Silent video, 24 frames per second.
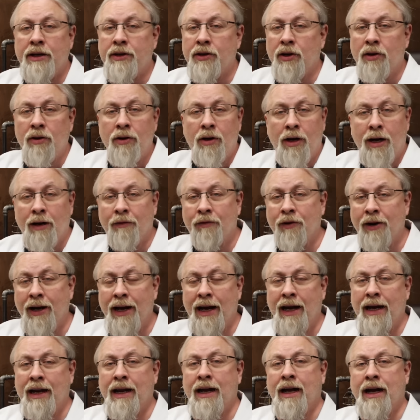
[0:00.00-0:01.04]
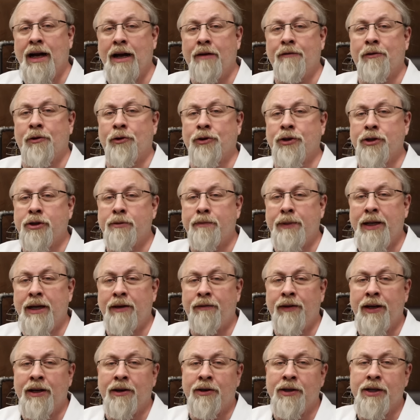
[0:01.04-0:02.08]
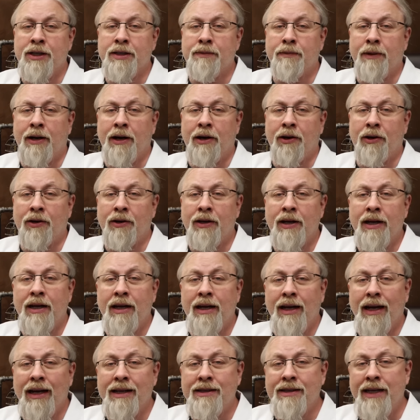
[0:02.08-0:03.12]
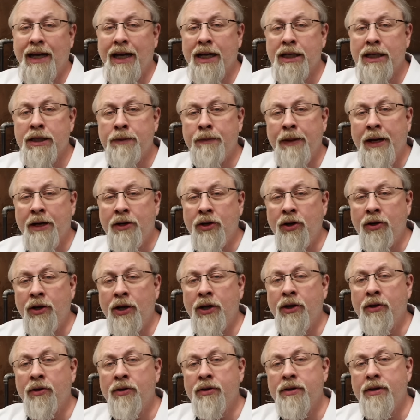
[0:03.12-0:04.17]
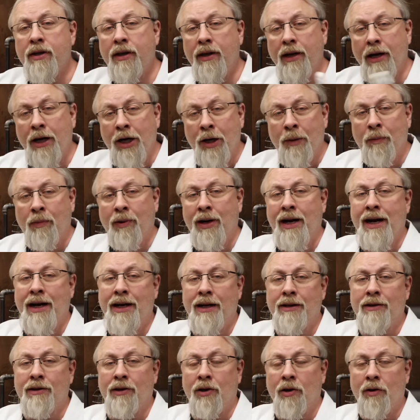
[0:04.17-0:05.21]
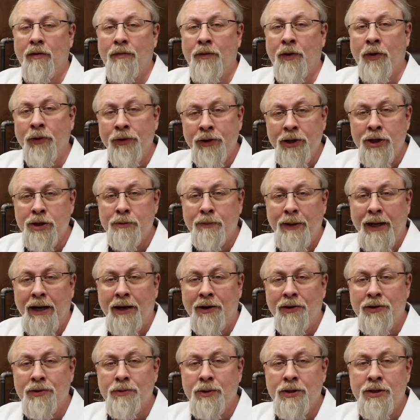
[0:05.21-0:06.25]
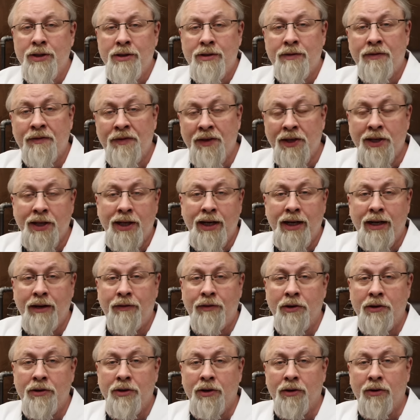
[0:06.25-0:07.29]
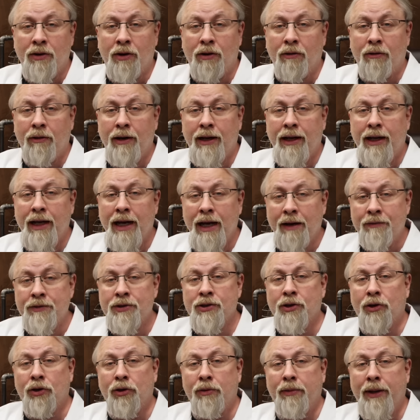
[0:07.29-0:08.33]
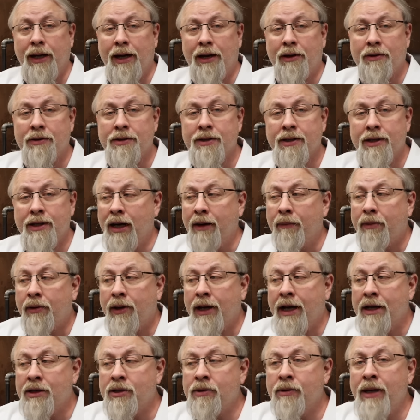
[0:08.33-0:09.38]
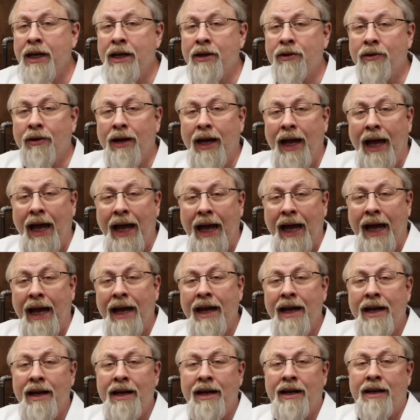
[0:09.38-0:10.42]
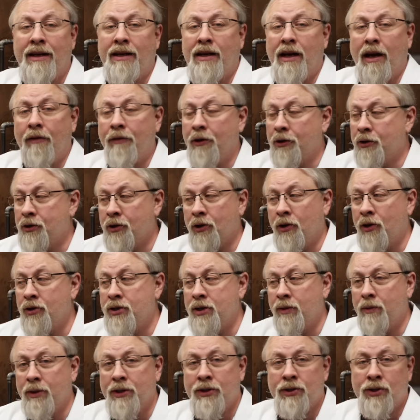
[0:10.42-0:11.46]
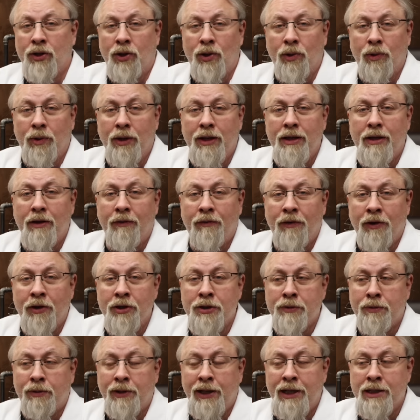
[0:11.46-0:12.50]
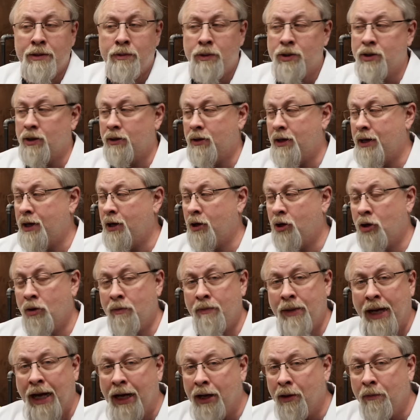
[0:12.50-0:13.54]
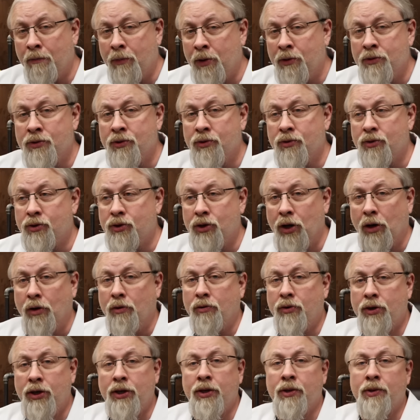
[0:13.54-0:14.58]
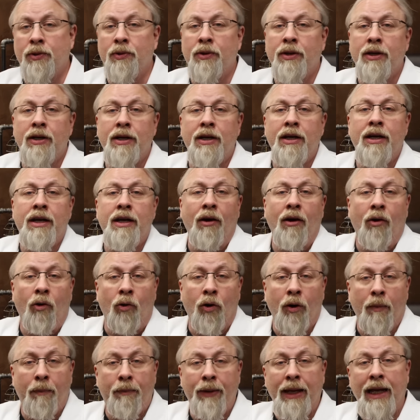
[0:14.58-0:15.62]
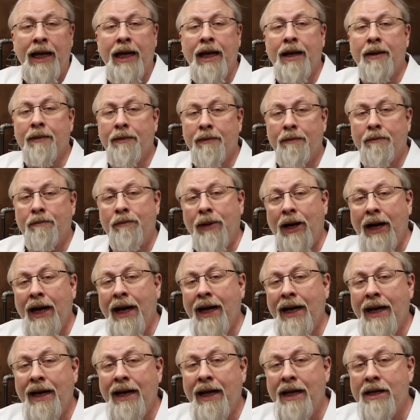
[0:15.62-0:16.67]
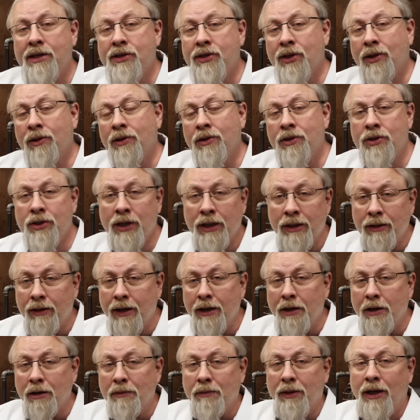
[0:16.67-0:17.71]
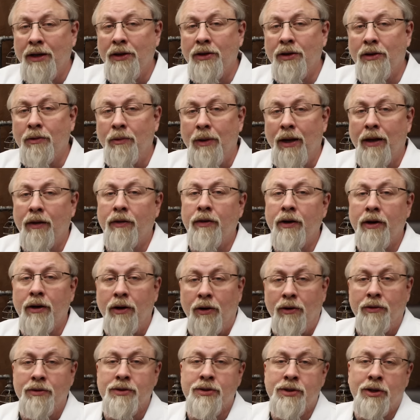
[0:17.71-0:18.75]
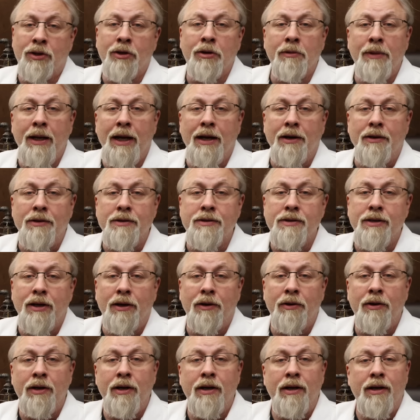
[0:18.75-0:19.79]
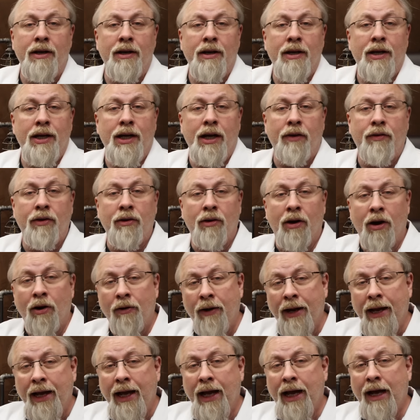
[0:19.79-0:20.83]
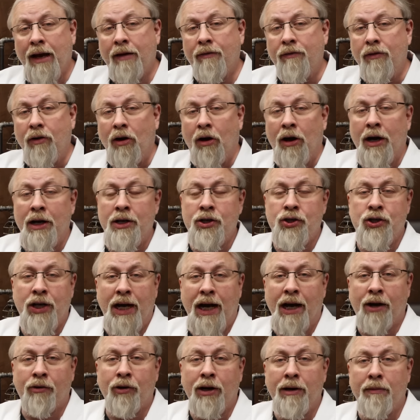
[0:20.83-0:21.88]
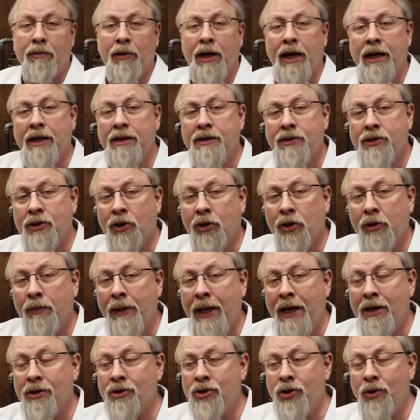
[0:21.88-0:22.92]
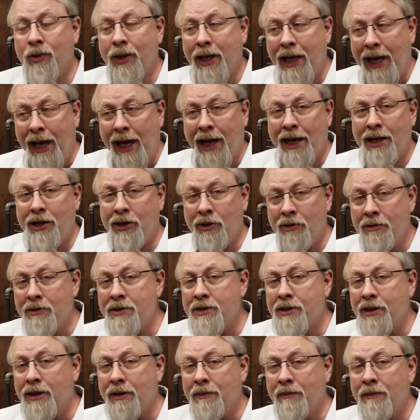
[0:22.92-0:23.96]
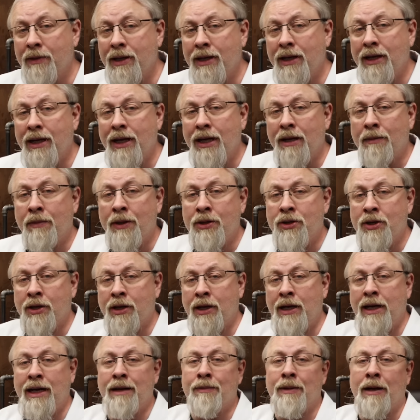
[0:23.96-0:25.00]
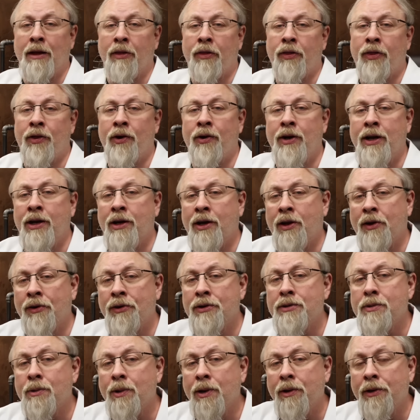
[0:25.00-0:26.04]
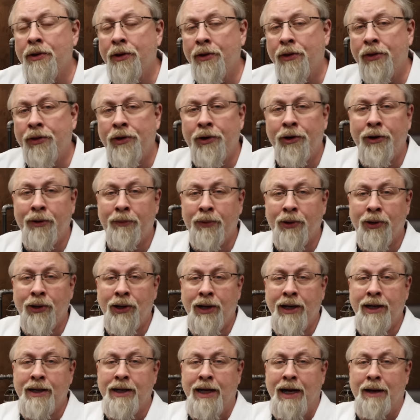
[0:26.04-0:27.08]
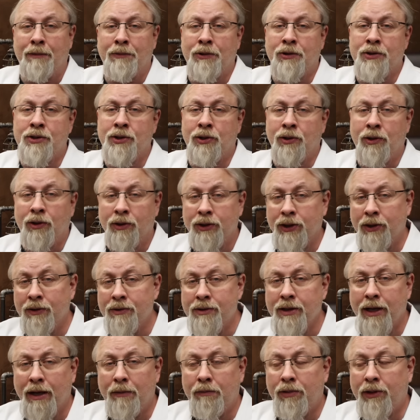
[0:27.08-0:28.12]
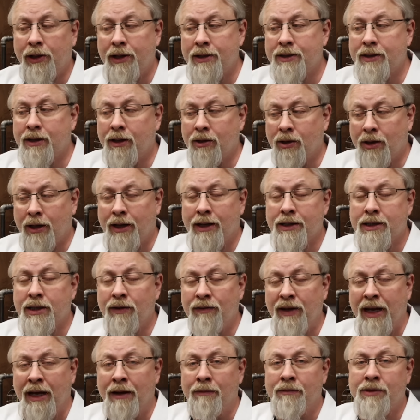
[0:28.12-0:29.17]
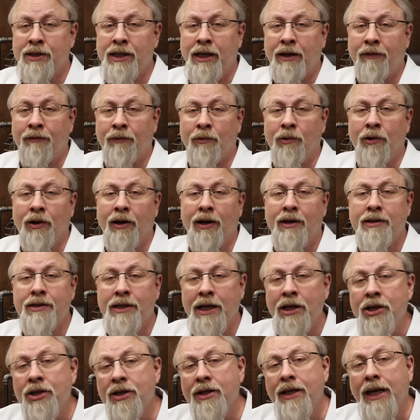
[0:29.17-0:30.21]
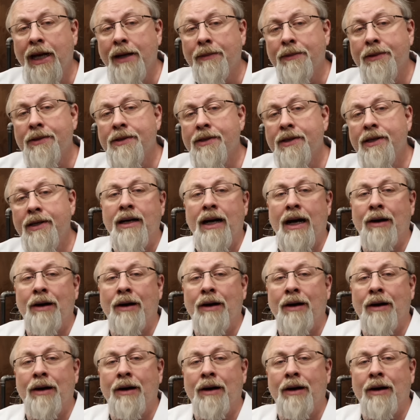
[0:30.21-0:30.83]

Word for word: They don't offer any high voltage PV on this model as they expect you to use their branded low voltage panels, which is fine if you don't already have solar panels and plan to either A, never charge it with solar in the first place, which a lot of home backup users don't do, or B, buy it in a solar generator bundle with their own solar panels. So if you already have non Jackery branded solar panels, you can use them, but you're going to need about $30 worth of third party adapters to hook those up, plus the cost of MC4 extension cables.